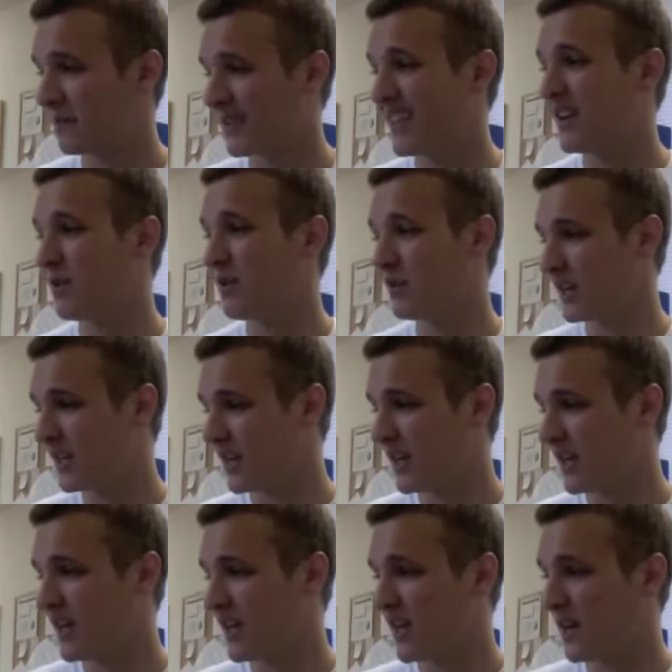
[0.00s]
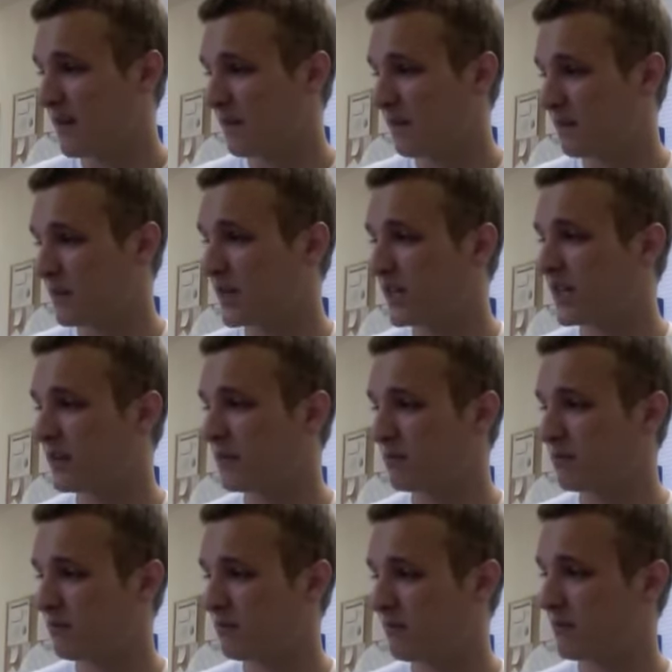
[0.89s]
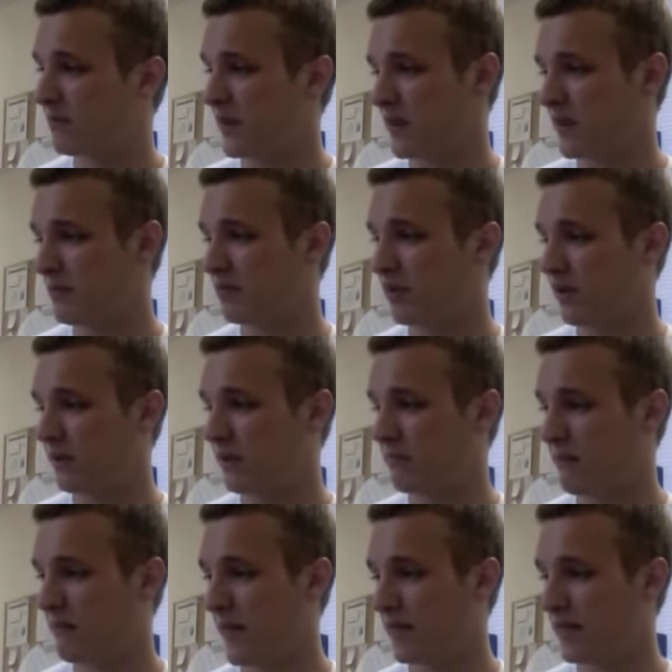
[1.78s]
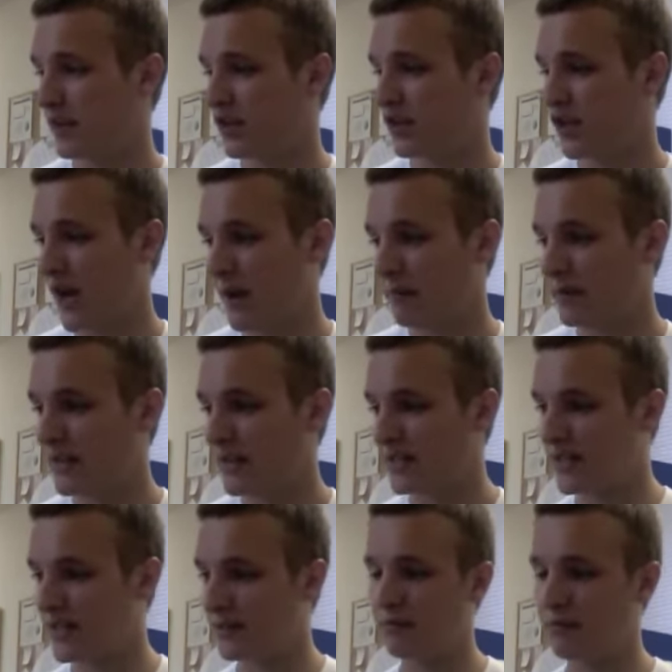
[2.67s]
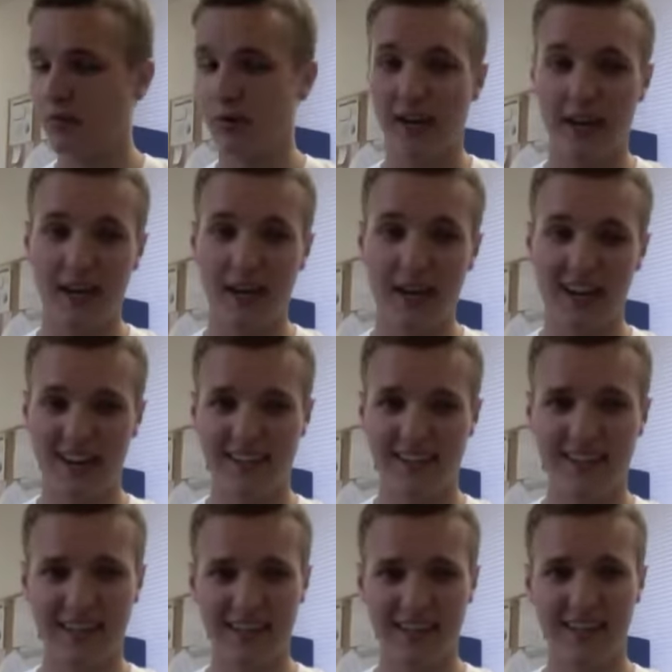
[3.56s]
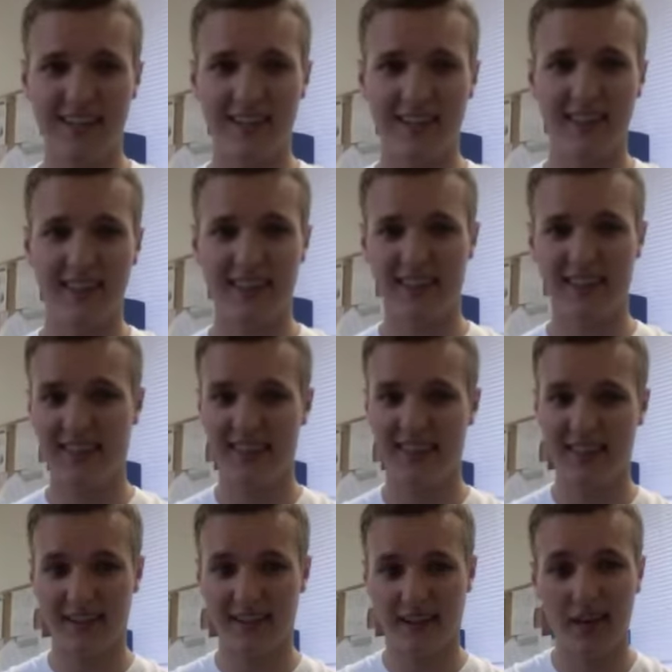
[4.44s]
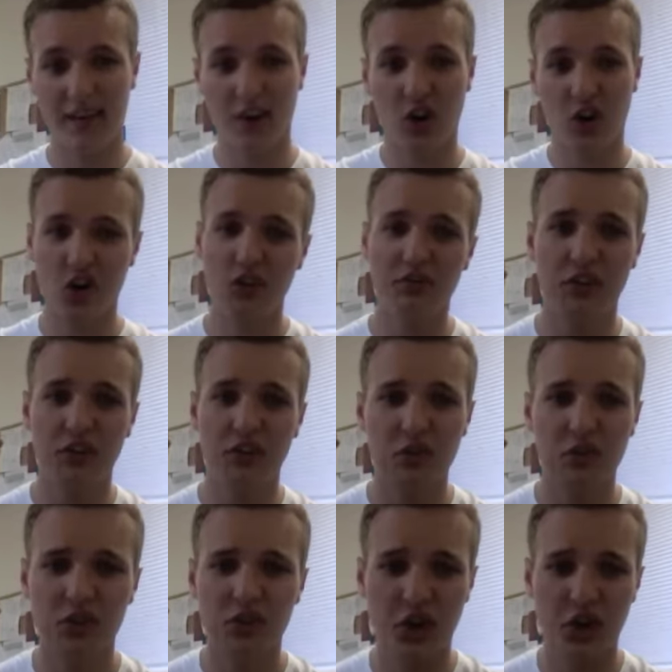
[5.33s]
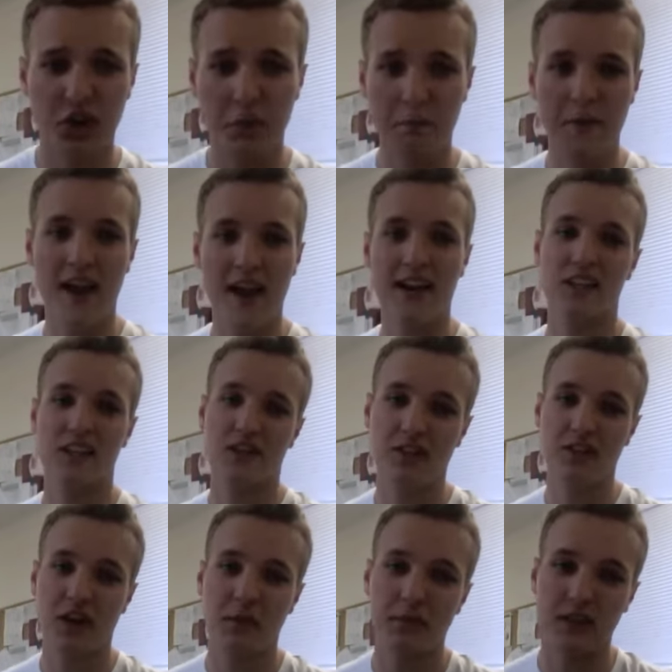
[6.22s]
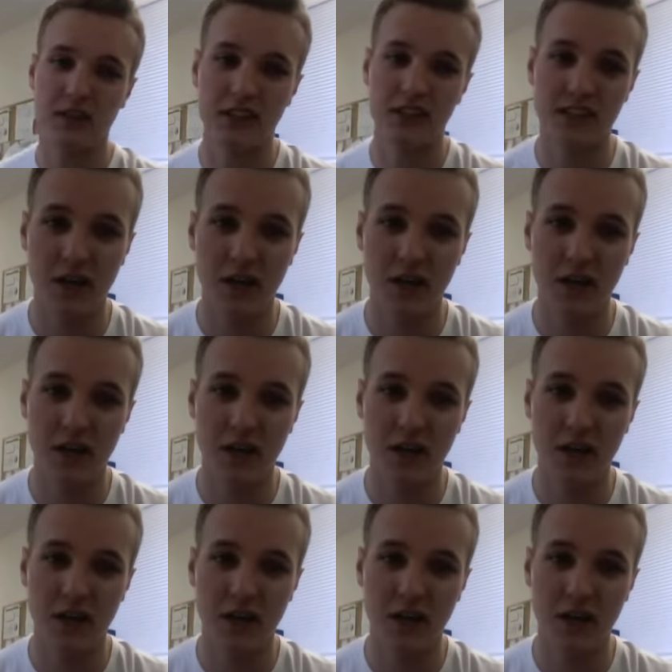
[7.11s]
but they own it, Pinyin Input Method, Japanese Input, and like okay, all of those are massive companies.